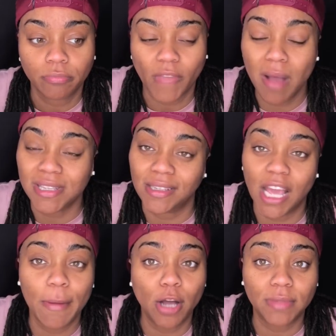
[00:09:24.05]
I was like,
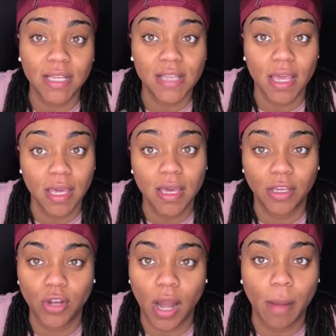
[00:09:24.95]
damn, I hope they say, yeah,
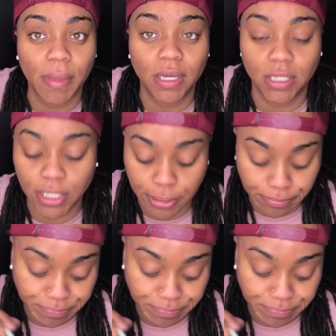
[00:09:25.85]
you know, that'll be a good look.